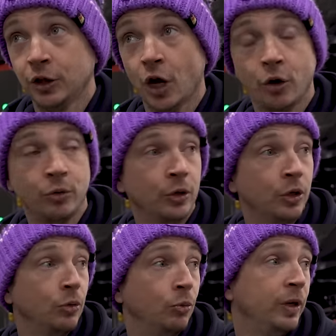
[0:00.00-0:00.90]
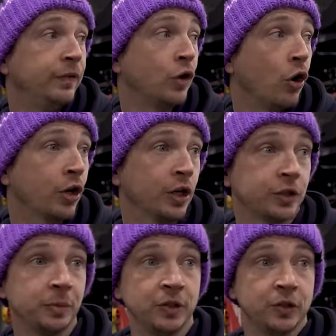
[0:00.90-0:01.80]
You know, we've got
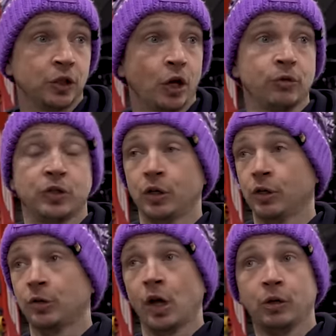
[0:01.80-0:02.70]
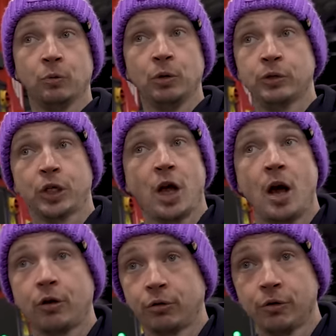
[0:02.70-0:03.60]
customers that go to like Wiltshire
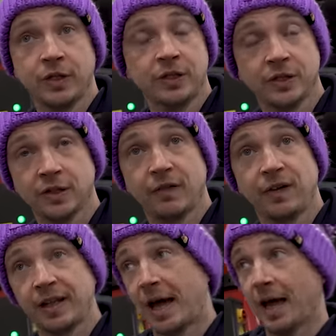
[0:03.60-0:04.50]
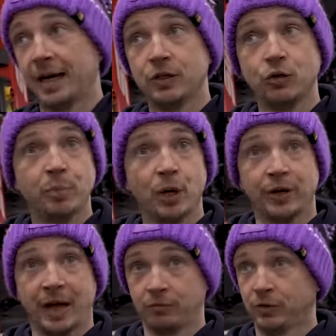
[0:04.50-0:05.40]
car cruises and stuff like that, and they do
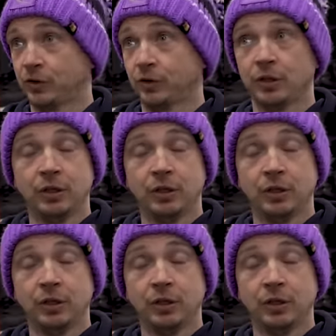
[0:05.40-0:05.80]
burnouts.